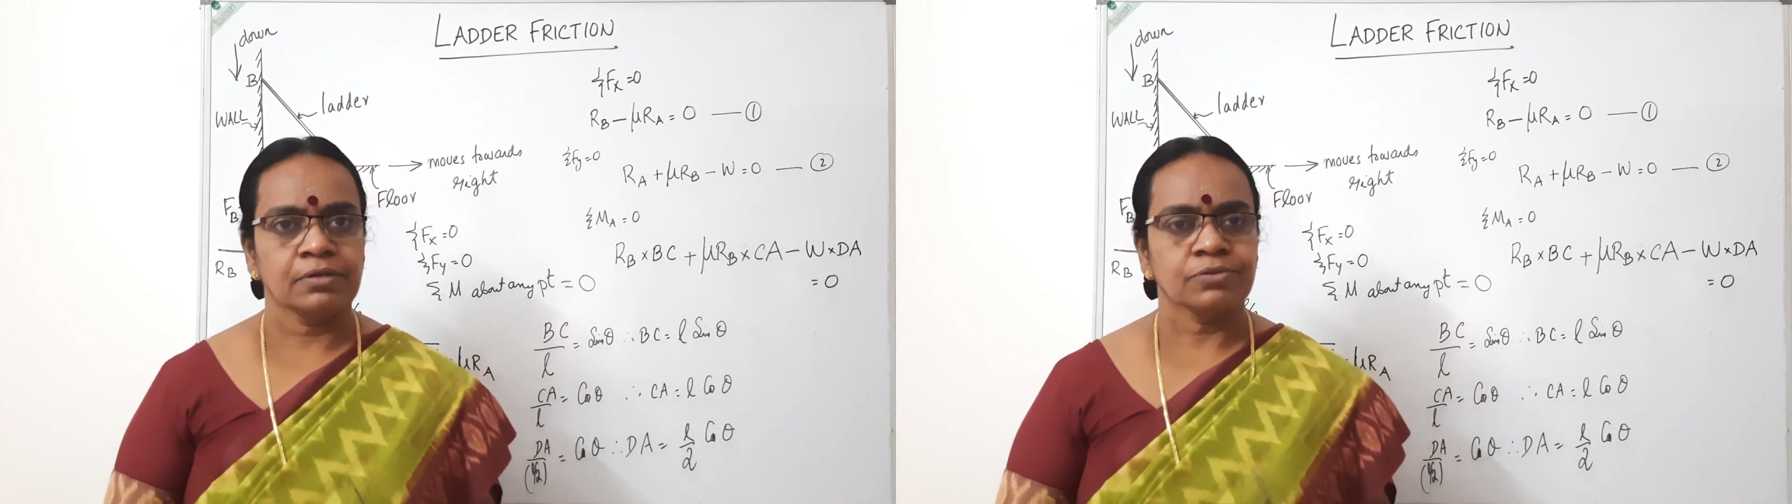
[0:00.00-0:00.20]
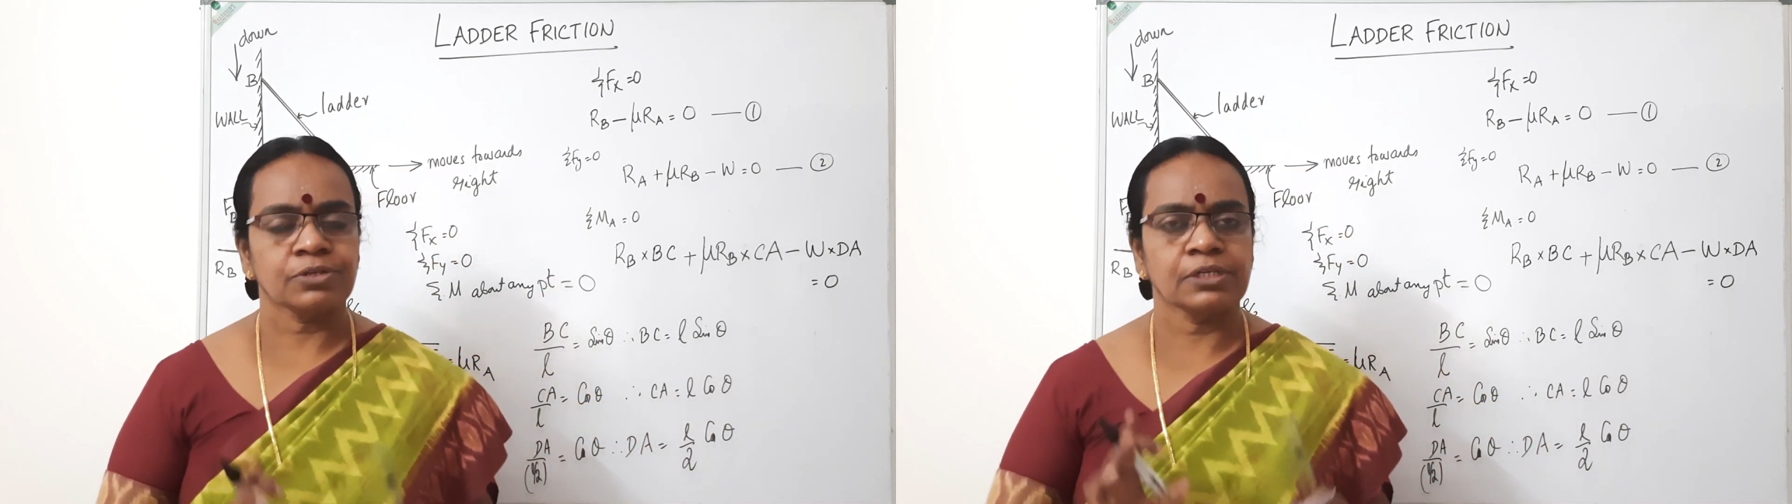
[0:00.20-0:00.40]

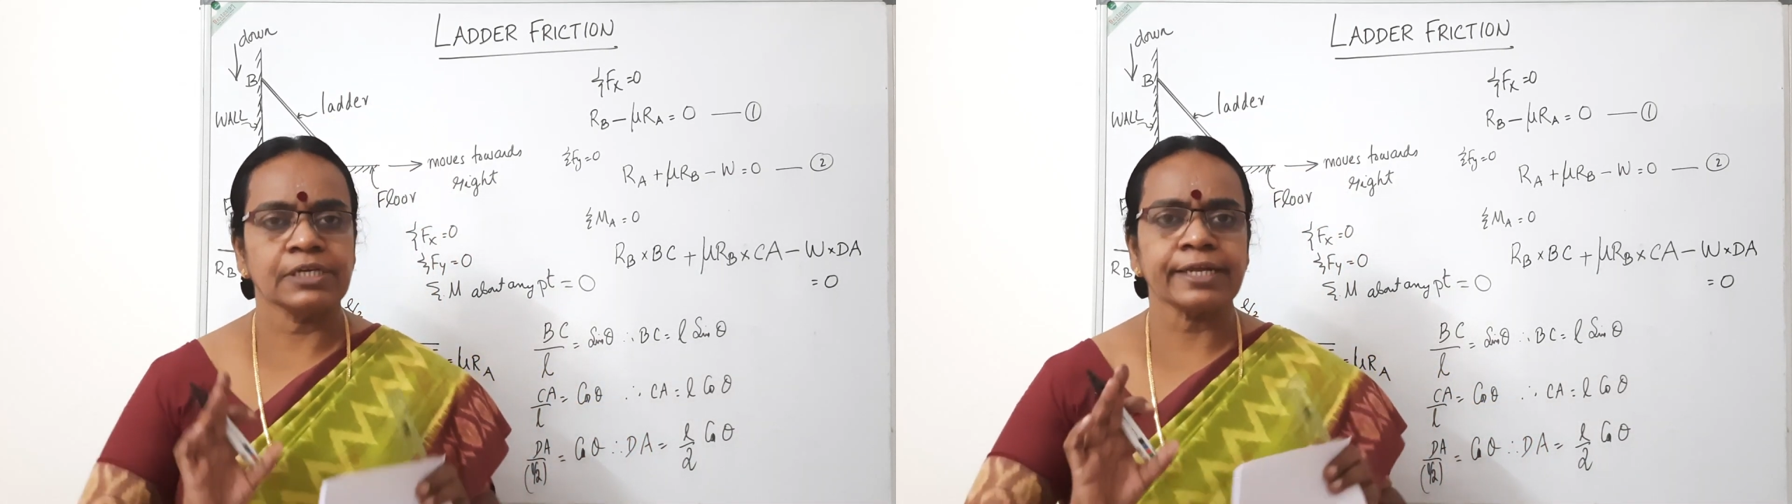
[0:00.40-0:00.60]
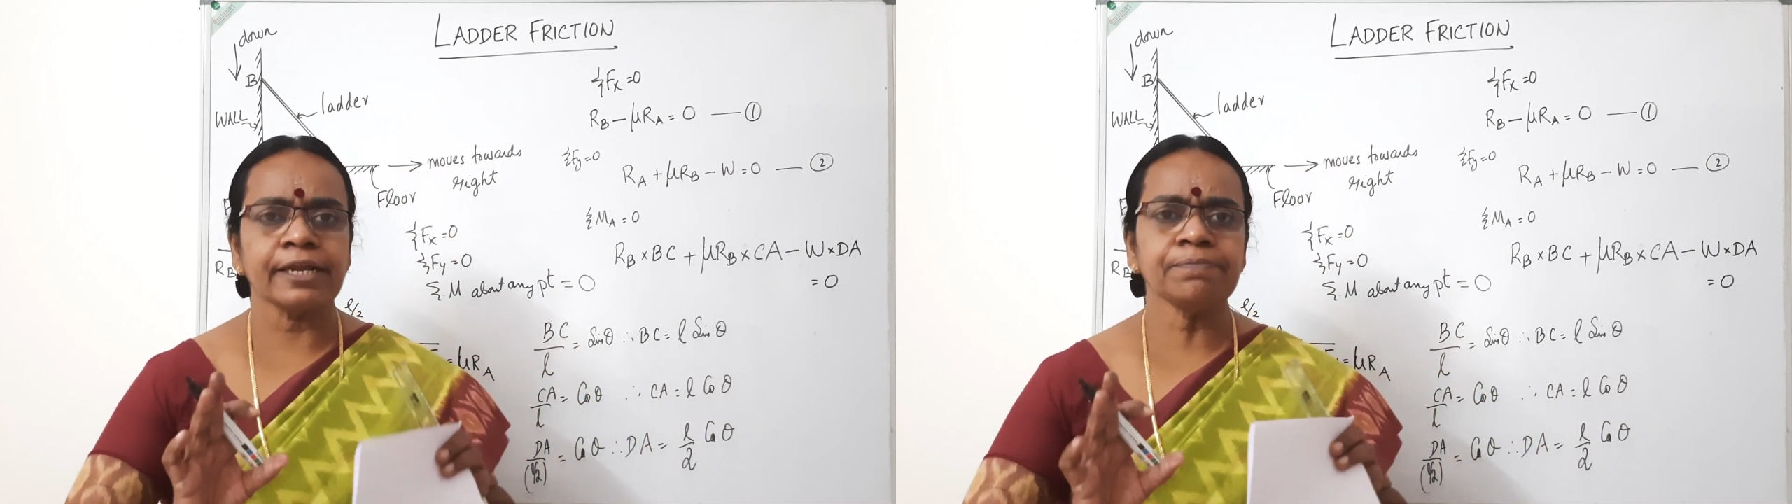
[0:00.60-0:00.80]
So the
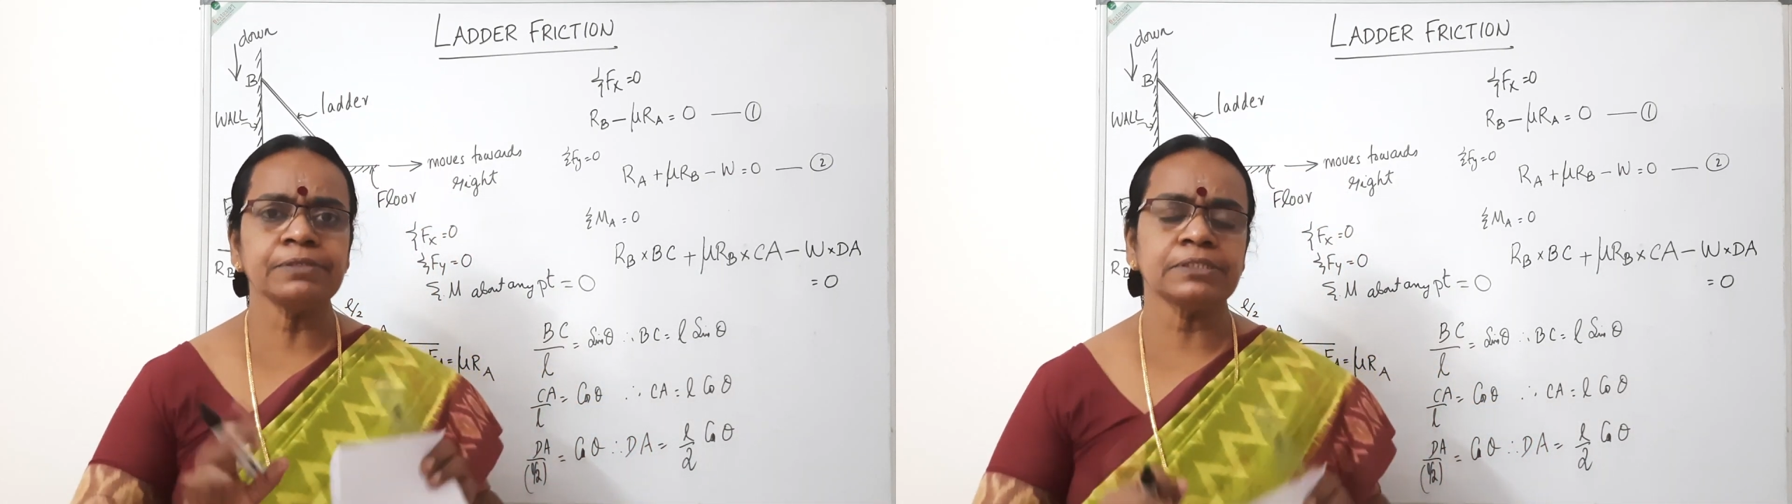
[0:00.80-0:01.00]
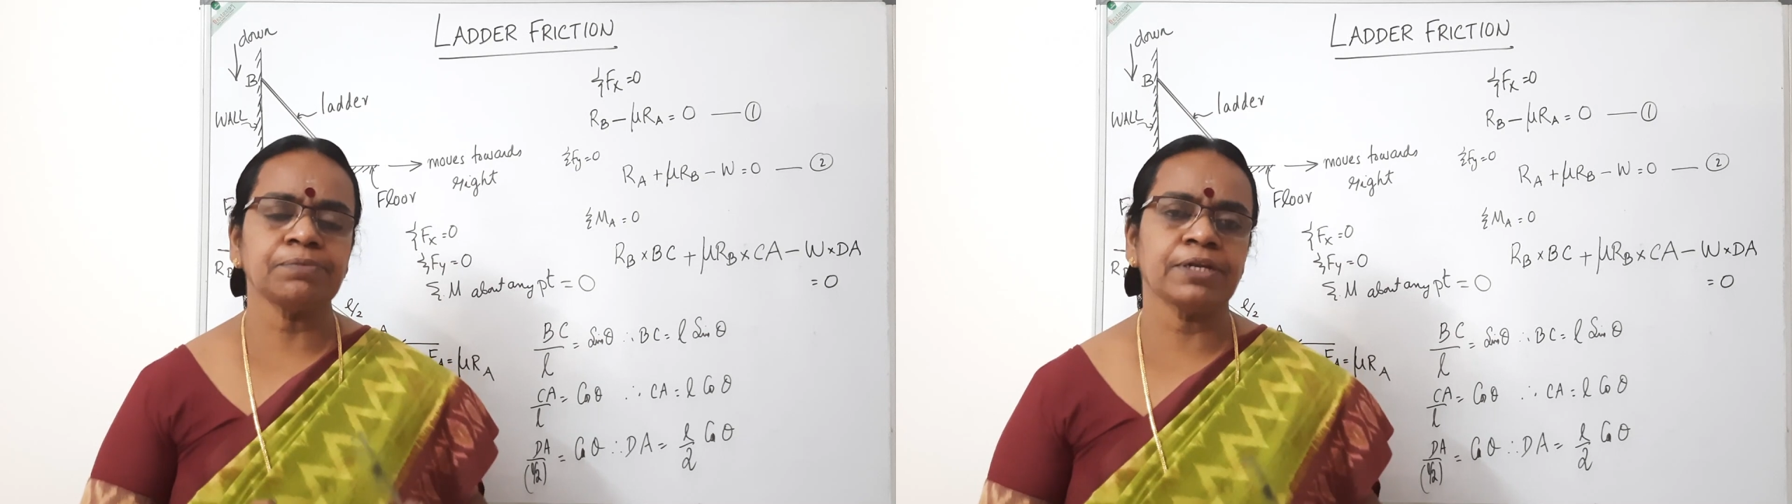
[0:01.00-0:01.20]
general
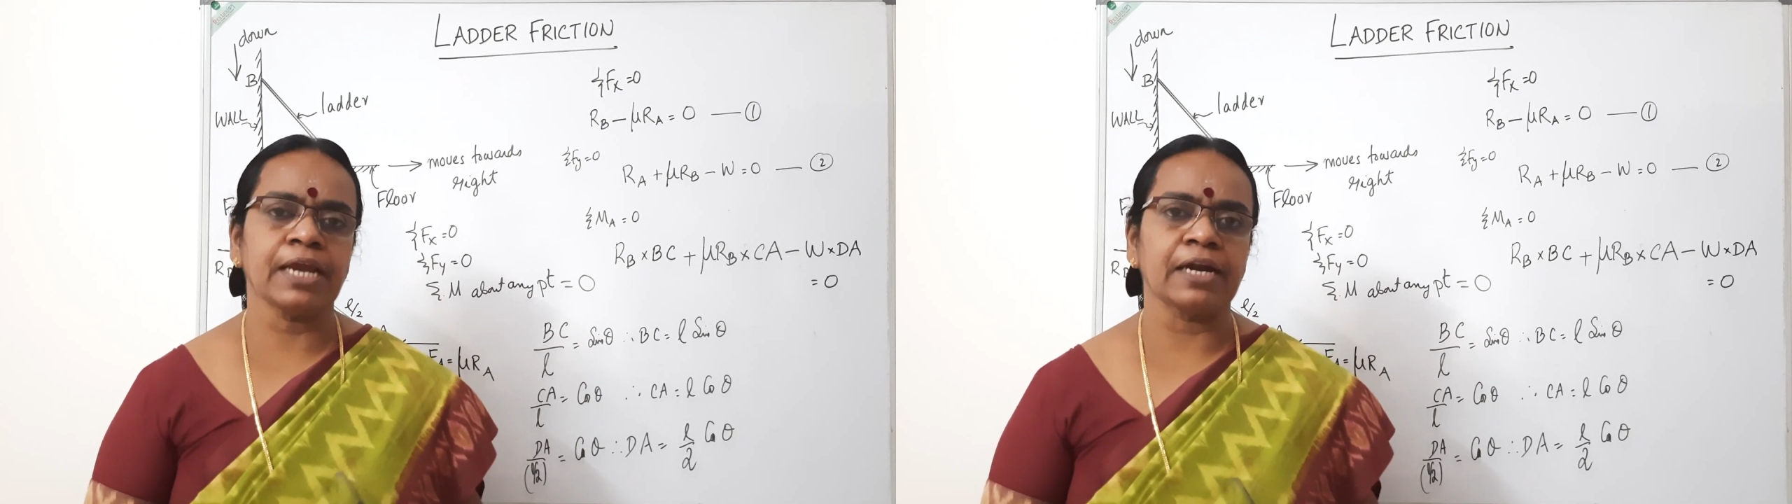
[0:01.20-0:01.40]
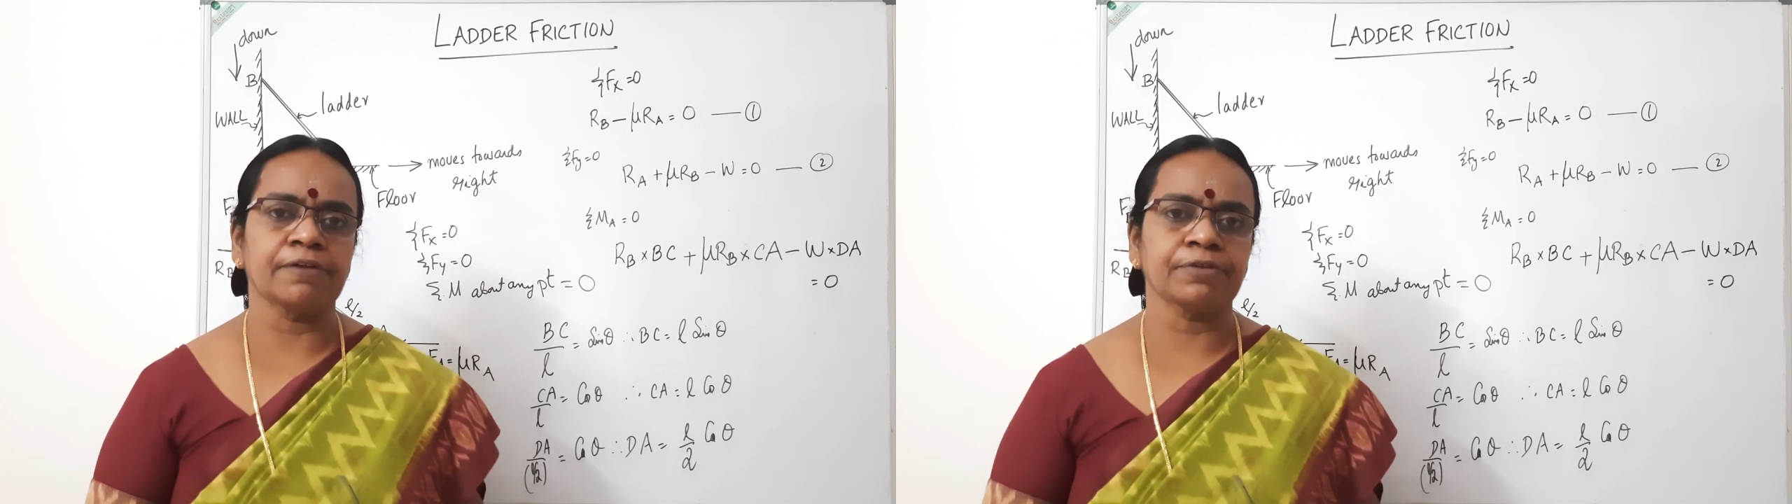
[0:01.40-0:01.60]
principle in
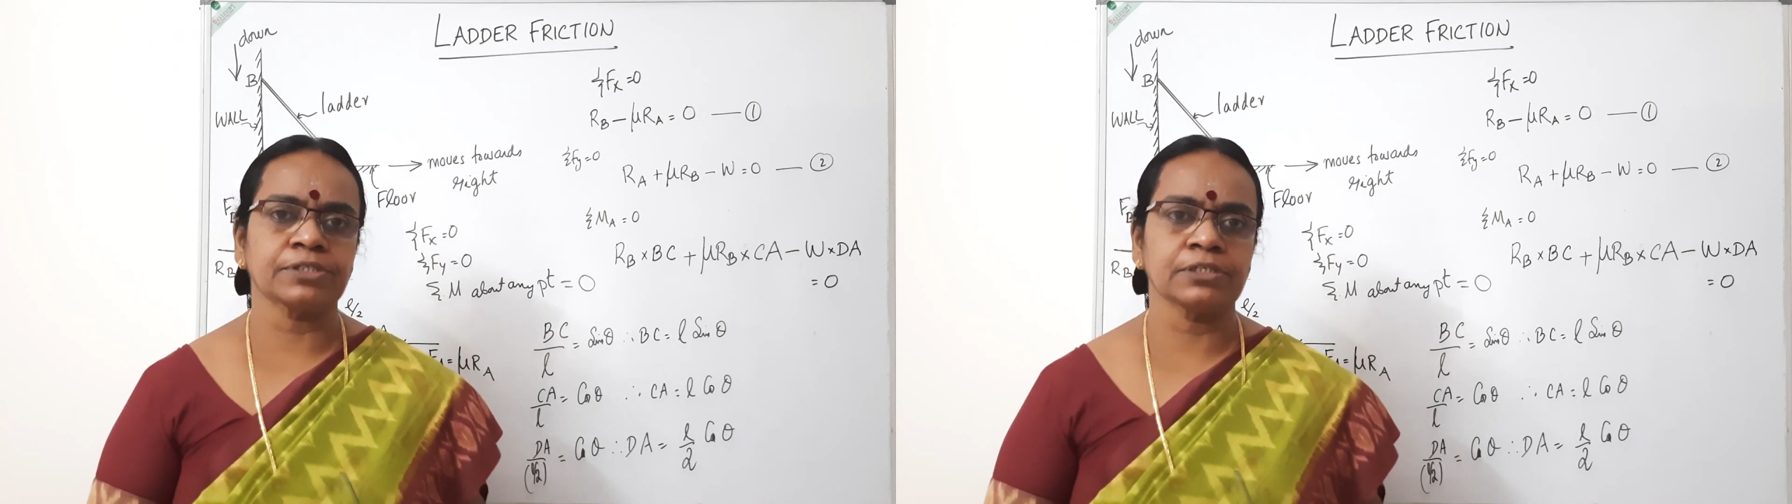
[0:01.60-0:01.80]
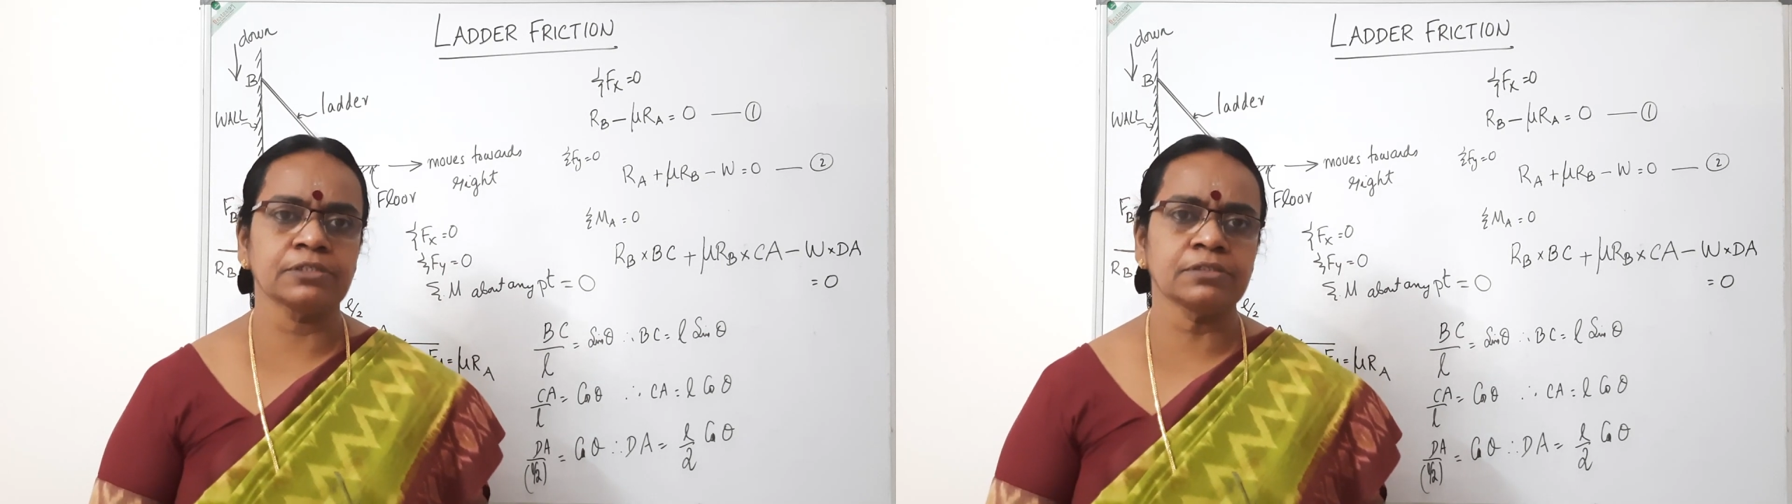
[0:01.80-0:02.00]
ladder
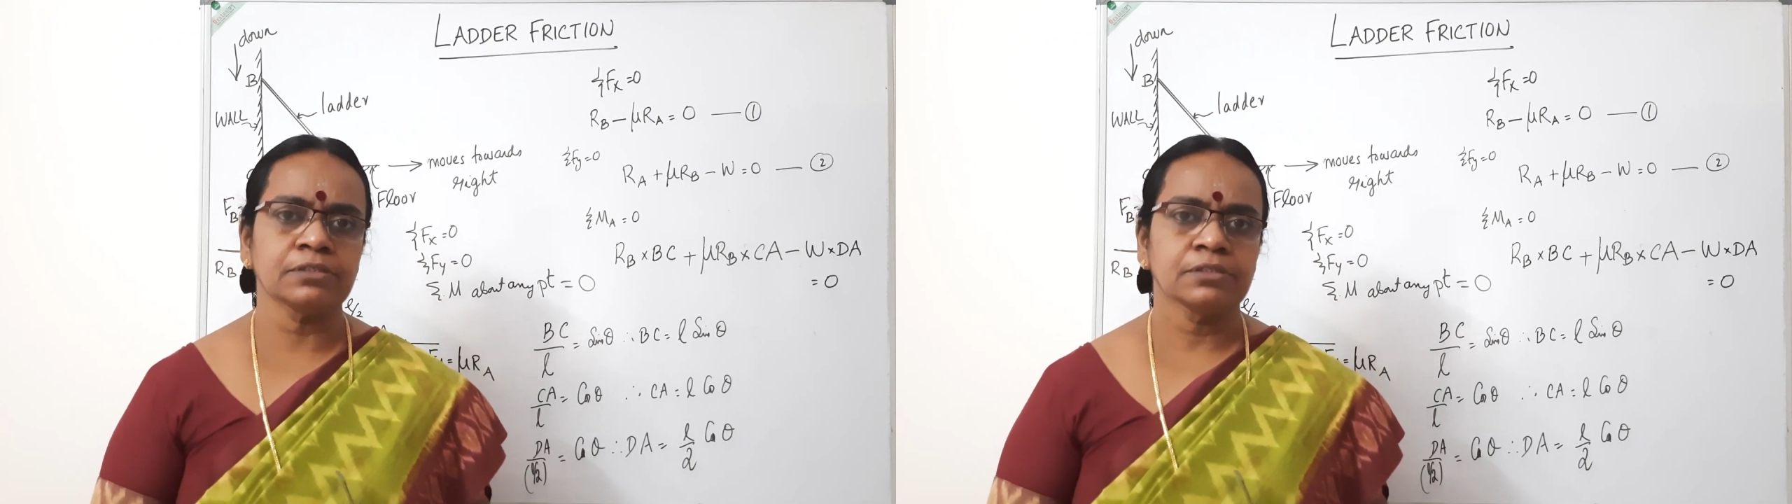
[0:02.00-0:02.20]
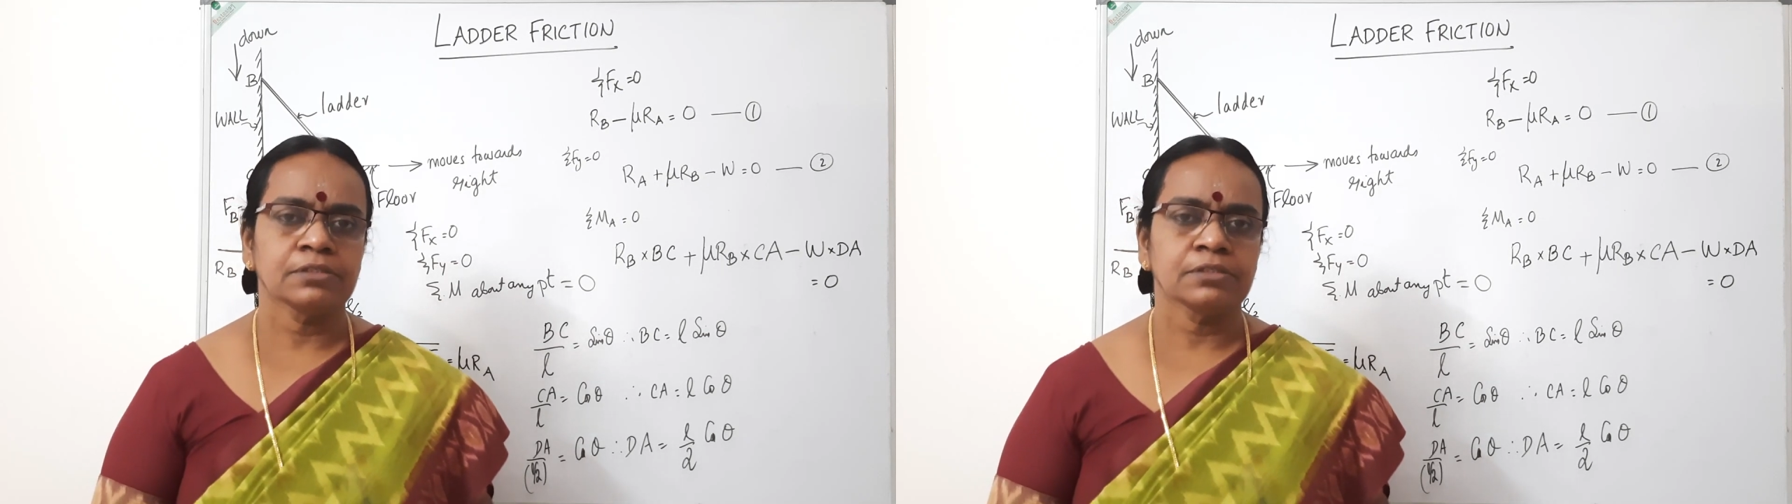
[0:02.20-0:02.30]
friction is